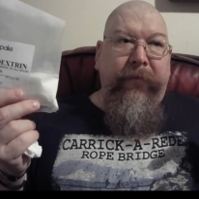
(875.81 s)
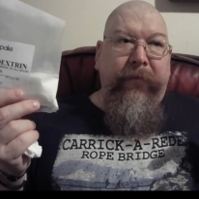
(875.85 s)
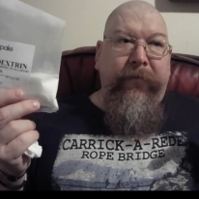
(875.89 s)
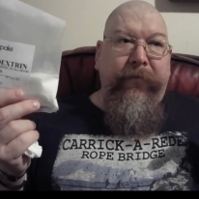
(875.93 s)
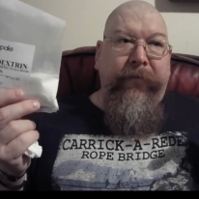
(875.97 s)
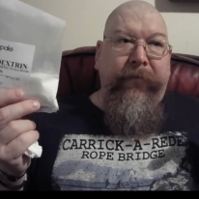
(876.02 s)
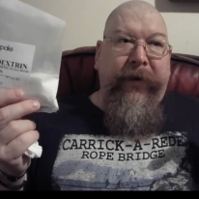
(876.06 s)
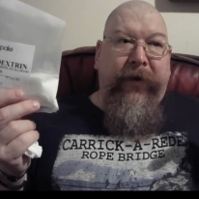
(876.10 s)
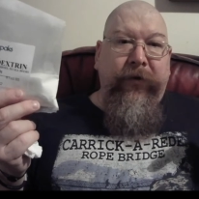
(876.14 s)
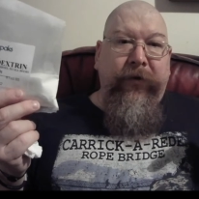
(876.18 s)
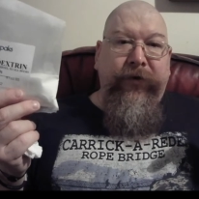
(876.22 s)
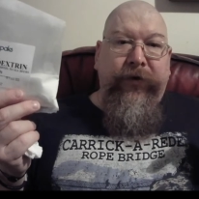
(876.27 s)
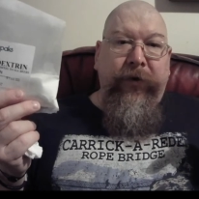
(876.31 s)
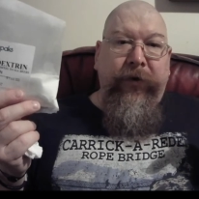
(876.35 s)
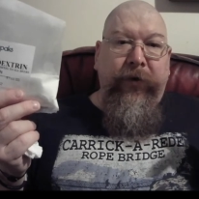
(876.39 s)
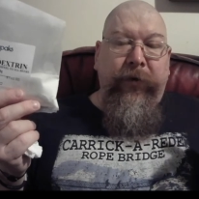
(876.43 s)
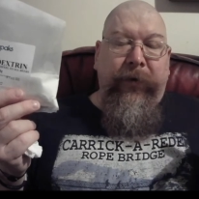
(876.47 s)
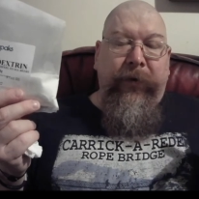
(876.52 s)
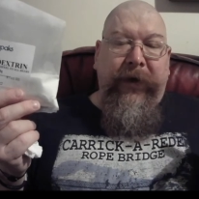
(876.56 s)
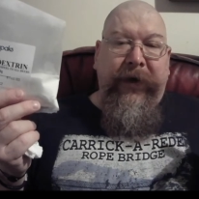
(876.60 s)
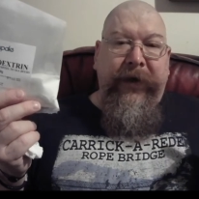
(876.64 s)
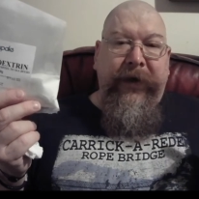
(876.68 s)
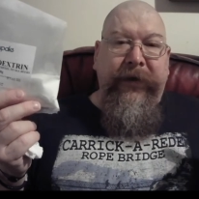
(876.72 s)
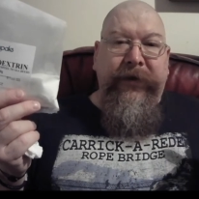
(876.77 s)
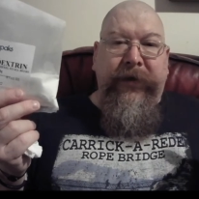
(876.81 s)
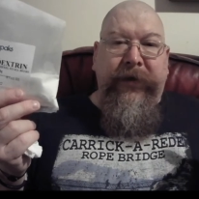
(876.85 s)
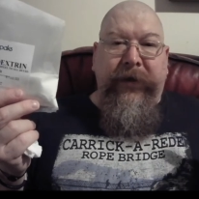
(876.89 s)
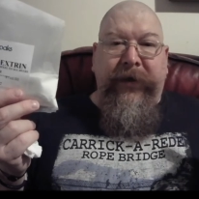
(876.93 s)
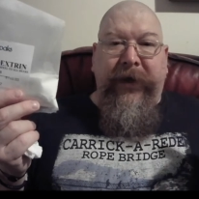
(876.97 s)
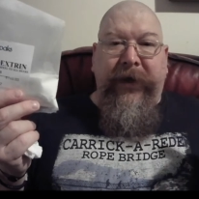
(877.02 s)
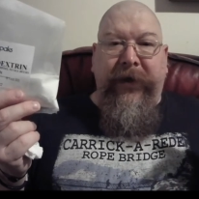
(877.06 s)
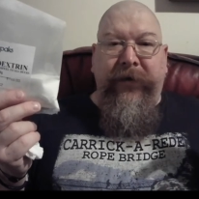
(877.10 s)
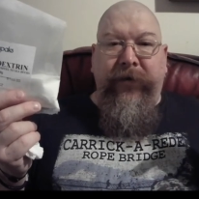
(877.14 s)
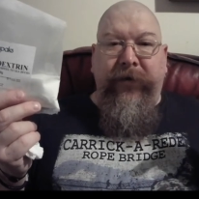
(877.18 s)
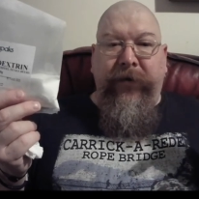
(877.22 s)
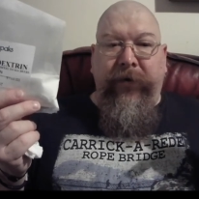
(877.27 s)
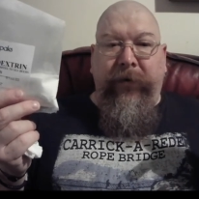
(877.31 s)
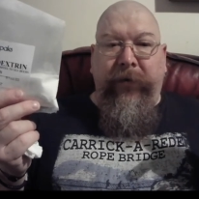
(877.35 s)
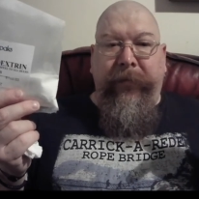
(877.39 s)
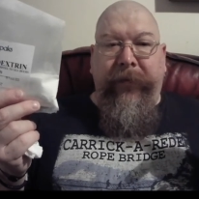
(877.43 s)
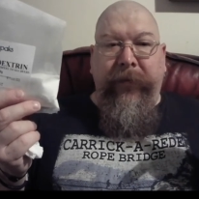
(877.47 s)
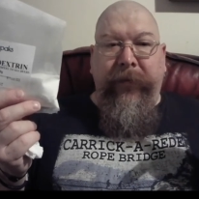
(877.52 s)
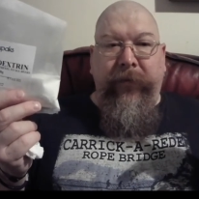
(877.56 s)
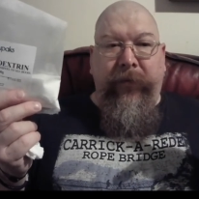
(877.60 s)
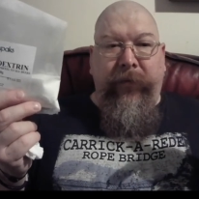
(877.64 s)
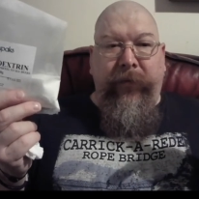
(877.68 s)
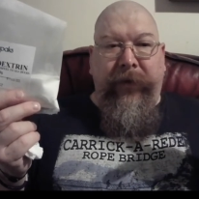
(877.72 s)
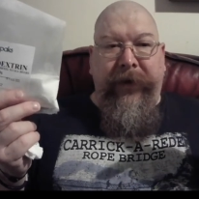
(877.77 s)
because otherwise you end up
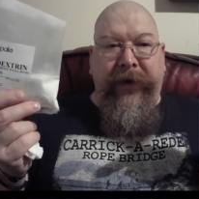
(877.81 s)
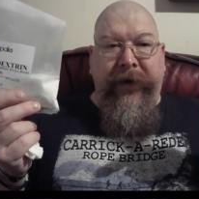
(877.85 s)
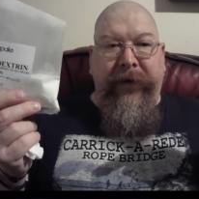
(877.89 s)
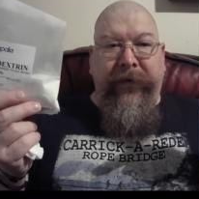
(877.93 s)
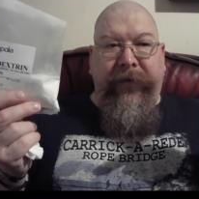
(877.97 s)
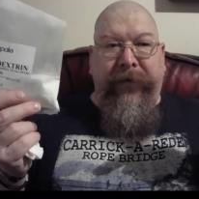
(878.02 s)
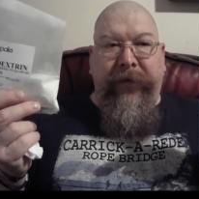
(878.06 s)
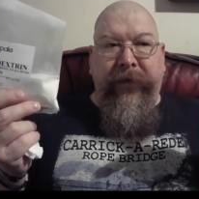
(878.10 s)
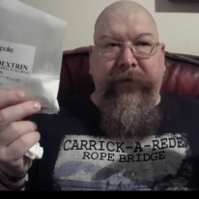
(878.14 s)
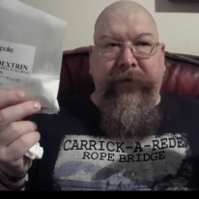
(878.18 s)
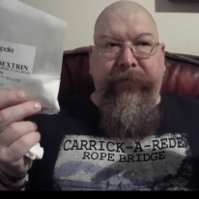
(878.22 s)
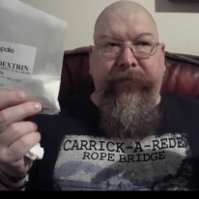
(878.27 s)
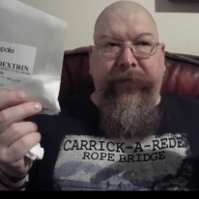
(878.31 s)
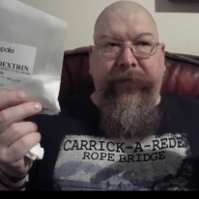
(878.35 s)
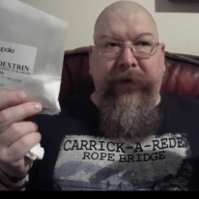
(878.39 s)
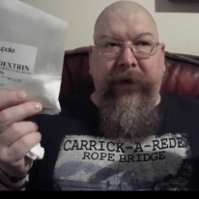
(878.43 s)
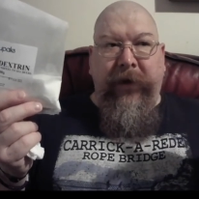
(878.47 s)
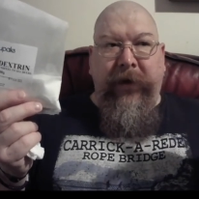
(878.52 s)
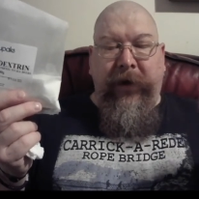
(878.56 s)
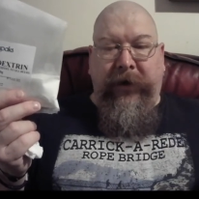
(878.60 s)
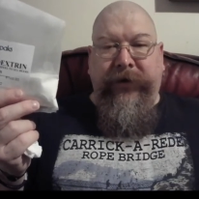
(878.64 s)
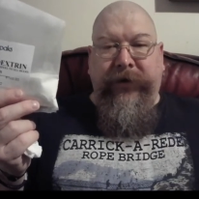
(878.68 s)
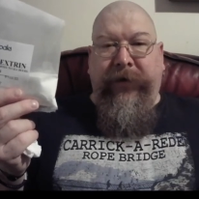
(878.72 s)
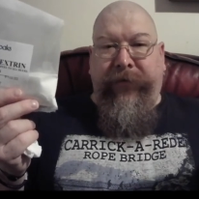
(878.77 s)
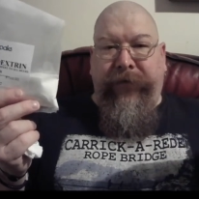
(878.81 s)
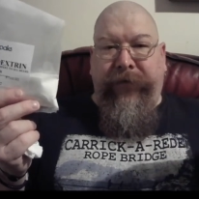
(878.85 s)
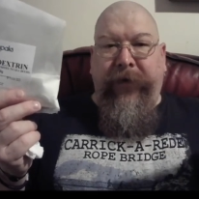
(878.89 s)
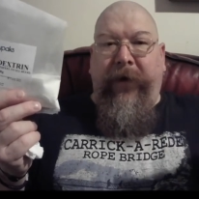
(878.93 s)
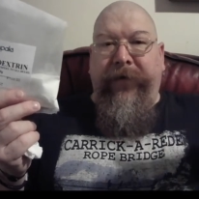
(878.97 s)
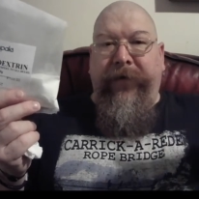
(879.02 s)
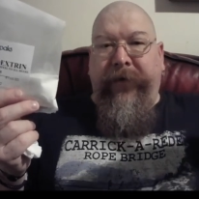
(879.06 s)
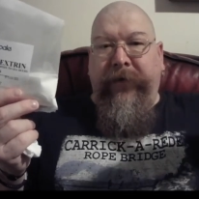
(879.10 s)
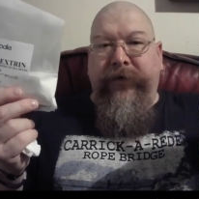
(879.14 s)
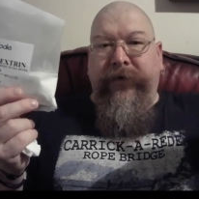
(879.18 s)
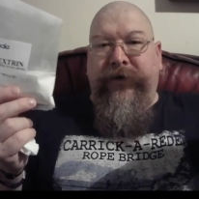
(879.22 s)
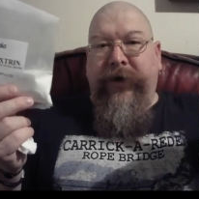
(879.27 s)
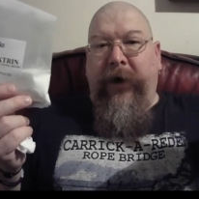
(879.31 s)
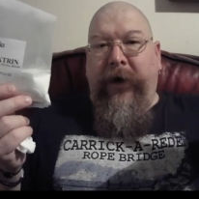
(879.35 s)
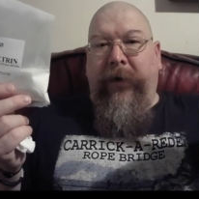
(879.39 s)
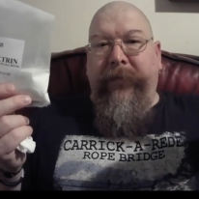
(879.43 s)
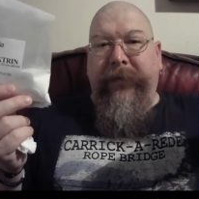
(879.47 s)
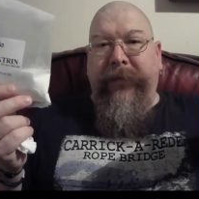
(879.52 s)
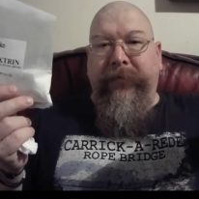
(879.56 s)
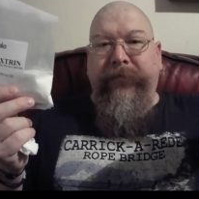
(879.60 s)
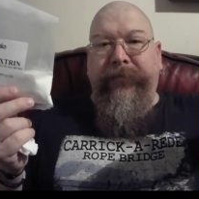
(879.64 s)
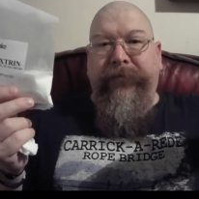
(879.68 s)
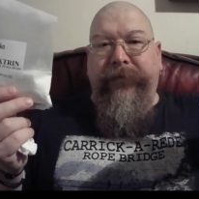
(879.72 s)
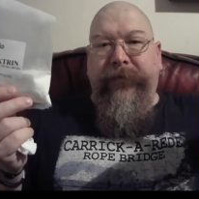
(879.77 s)
with a lot of froth on top
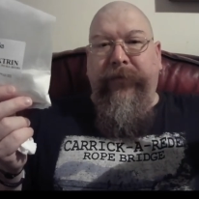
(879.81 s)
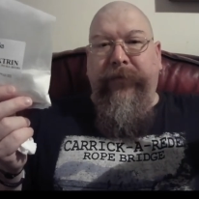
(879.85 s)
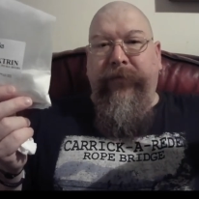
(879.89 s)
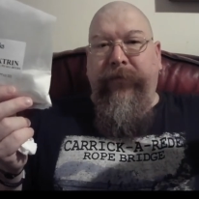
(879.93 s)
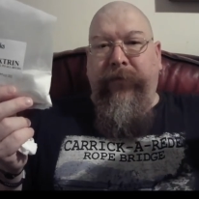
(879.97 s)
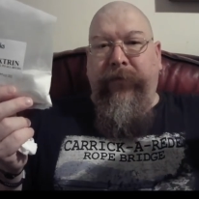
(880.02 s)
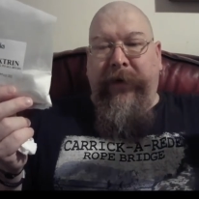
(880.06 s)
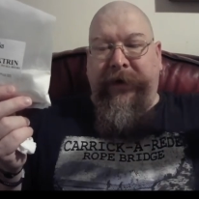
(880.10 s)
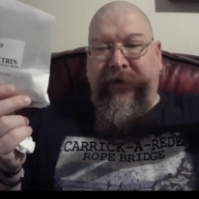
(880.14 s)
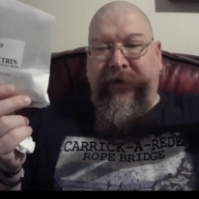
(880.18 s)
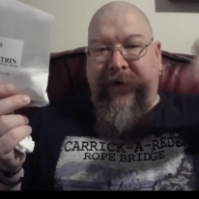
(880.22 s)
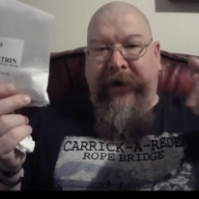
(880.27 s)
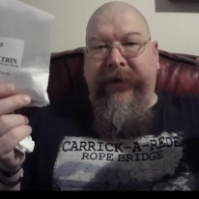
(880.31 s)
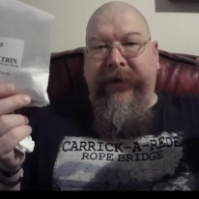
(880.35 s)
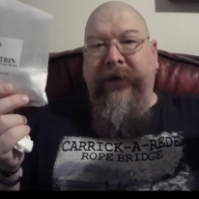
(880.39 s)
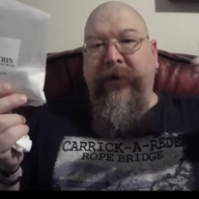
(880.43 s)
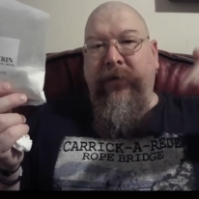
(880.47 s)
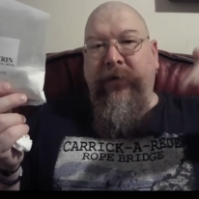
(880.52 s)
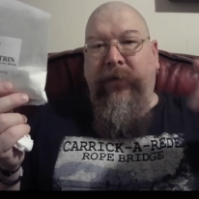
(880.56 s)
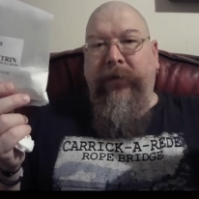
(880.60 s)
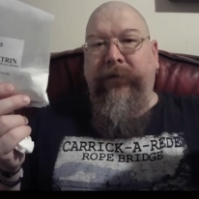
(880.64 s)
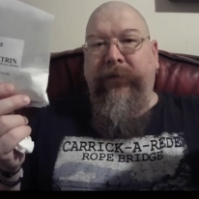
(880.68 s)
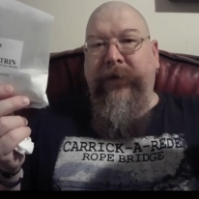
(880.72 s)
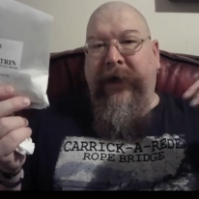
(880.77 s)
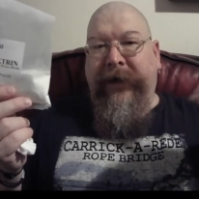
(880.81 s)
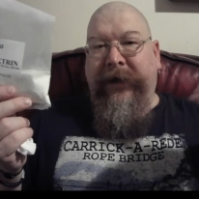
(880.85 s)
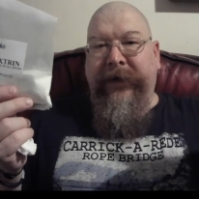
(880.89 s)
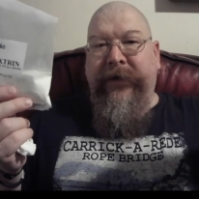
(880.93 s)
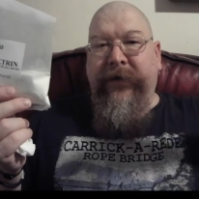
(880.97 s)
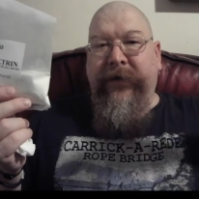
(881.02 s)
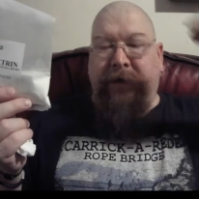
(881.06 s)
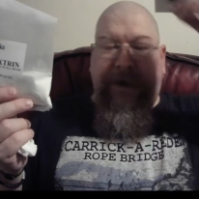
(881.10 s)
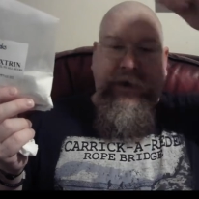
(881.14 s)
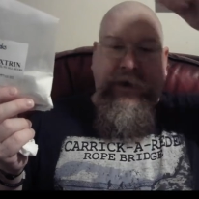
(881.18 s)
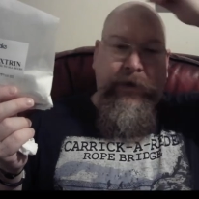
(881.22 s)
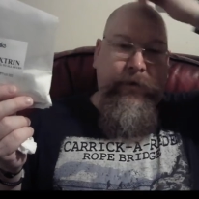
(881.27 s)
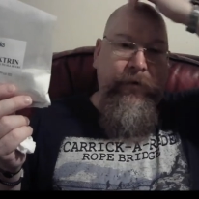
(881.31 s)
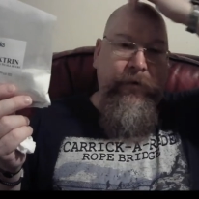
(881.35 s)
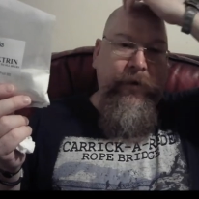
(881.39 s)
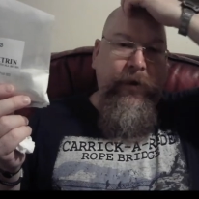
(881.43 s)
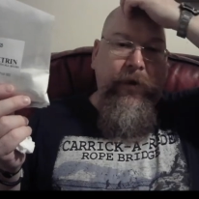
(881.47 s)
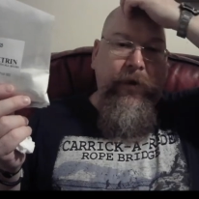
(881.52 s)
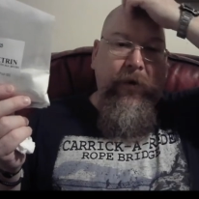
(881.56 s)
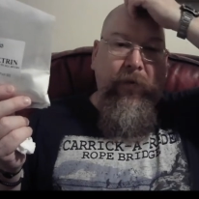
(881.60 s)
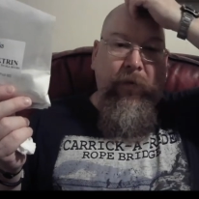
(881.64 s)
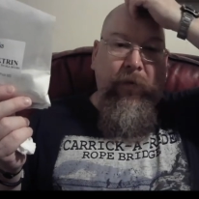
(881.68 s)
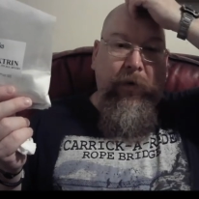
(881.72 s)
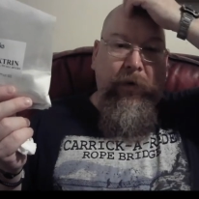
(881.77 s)
when you're adding the
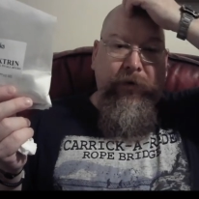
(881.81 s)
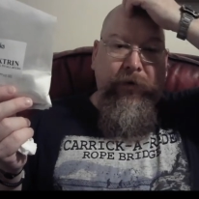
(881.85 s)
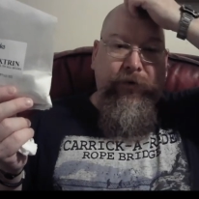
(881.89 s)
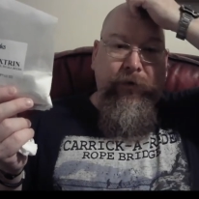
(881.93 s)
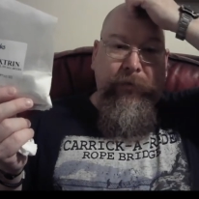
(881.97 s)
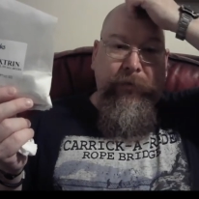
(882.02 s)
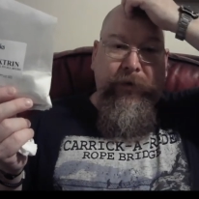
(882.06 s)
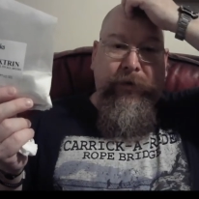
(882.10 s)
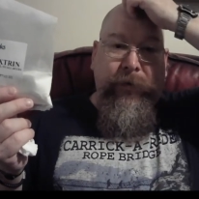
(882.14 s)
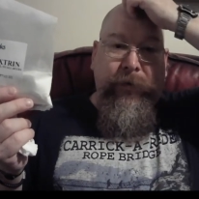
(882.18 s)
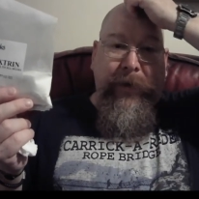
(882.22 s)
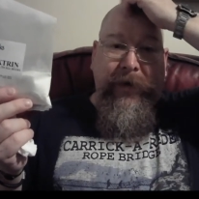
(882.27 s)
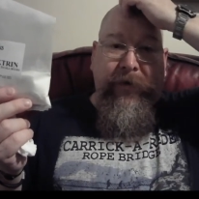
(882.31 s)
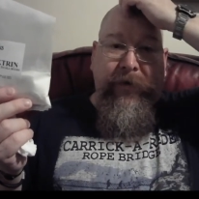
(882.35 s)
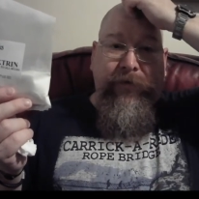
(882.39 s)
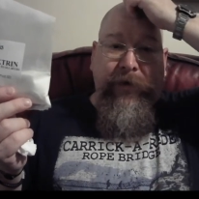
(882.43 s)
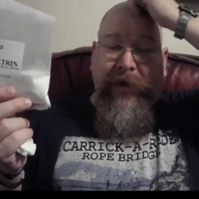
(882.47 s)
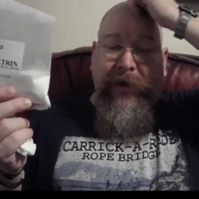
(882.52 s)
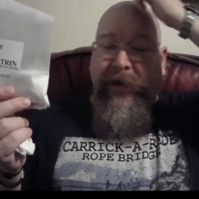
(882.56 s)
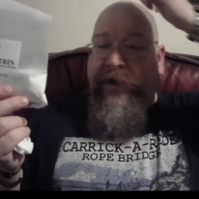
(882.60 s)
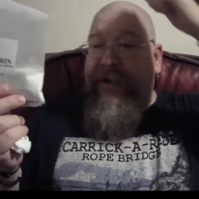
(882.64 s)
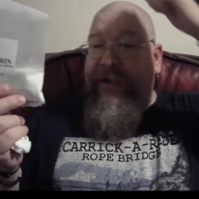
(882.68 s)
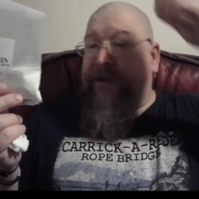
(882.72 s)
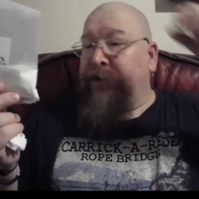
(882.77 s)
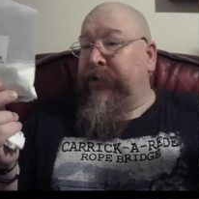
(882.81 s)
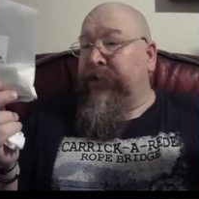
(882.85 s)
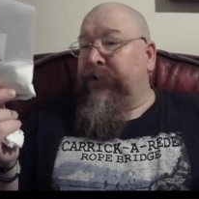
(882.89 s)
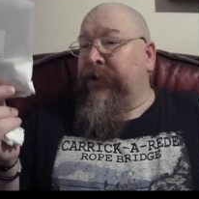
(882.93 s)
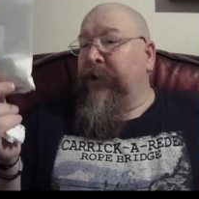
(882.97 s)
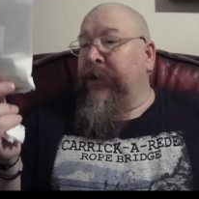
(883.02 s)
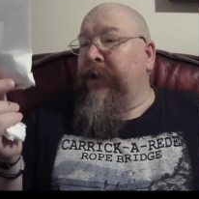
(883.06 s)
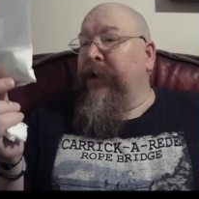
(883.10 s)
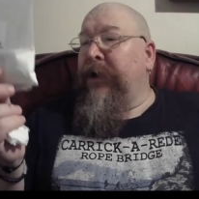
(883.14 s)
water up to 23 litres.